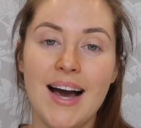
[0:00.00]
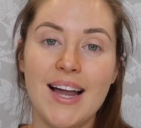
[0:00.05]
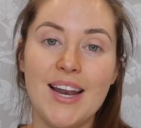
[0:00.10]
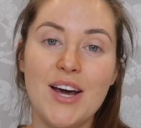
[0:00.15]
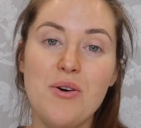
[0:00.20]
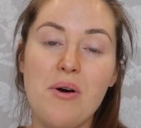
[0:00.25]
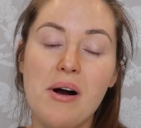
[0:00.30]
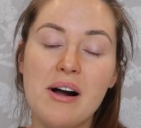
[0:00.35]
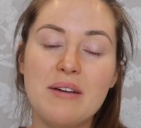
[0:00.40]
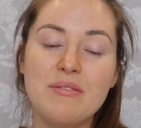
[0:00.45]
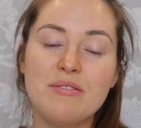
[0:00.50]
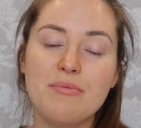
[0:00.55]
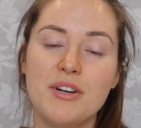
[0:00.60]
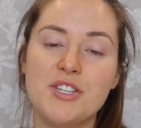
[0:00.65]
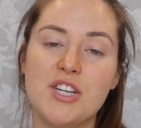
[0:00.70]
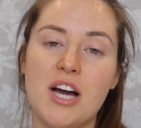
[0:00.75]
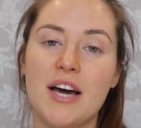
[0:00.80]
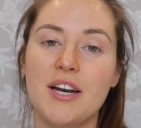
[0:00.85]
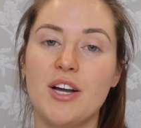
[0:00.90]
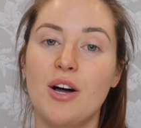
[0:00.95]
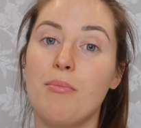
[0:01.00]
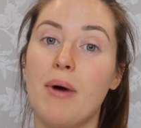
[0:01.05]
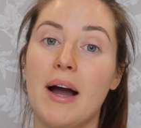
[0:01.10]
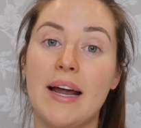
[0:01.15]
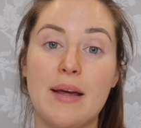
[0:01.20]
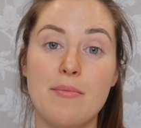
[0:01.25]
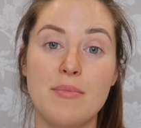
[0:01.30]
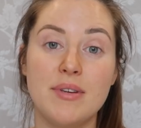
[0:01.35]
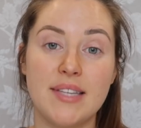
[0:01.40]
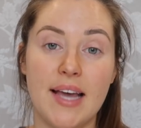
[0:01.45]
Hello, welcome to my channel.
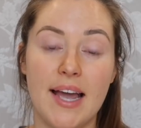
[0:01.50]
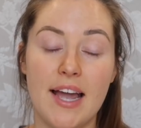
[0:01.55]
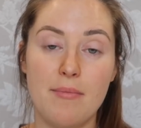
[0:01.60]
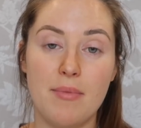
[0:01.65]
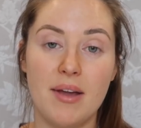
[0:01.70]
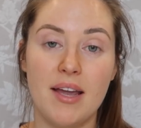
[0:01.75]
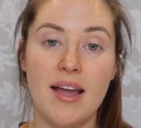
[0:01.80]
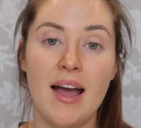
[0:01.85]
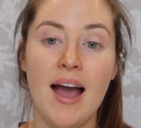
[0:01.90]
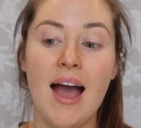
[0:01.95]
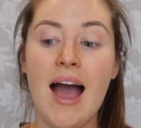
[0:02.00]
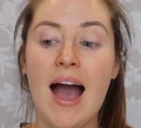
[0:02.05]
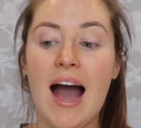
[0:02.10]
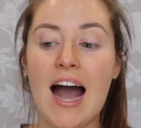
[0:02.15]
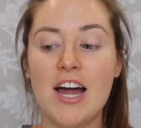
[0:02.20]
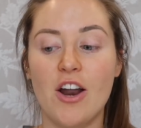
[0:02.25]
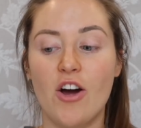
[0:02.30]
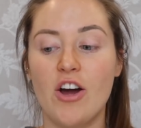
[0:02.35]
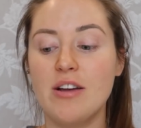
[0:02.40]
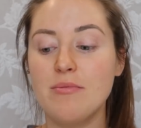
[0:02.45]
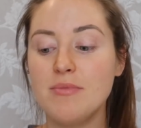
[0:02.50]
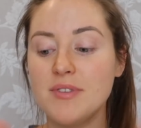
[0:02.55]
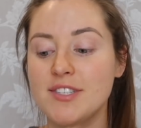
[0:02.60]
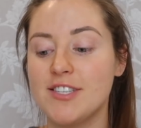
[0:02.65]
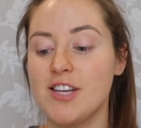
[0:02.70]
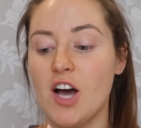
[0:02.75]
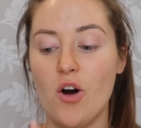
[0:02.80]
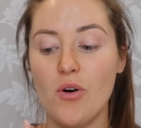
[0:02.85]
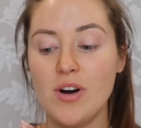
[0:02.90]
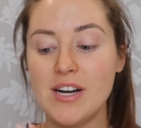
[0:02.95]
My name is Amy and I am
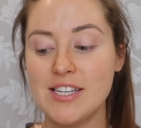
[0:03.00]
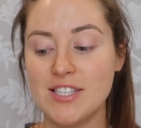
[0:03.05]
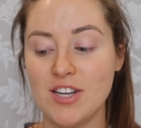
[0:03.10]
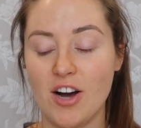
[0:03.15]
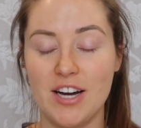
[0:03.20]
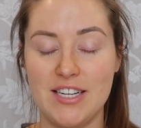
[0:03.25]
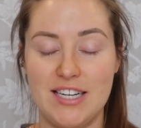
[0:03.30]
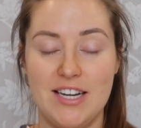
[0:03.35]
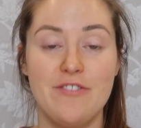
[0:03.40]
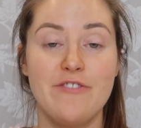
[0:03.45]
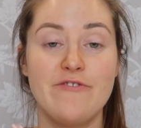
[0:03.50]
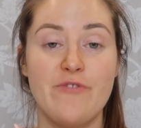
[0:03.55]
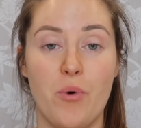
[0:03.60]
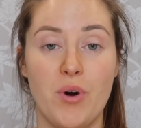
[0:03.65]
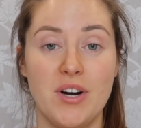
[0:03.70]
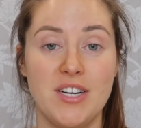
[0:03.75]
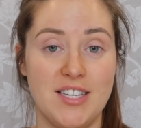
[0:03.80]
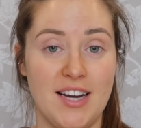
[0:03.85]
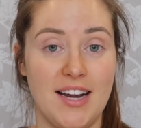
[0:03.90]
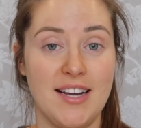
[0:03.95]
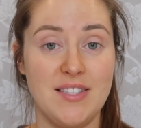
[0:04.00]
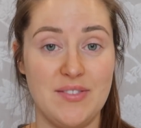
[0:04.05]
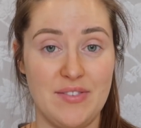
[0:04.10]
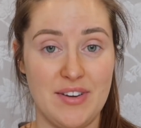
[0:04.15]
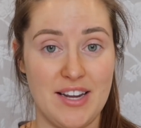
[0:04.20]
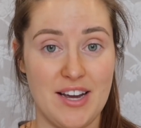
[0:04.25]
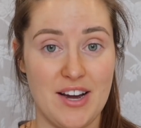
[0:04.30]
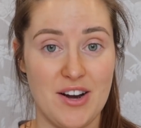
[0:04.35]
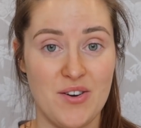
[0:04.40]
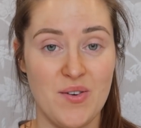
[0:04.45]
so excited for today's
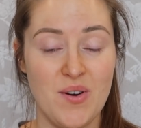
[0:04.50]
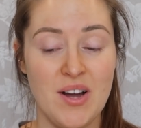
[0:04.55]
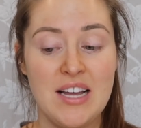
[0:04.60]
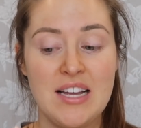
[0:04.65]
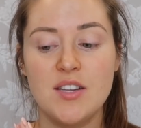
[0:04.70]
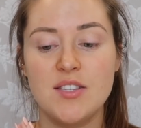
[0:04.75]
video.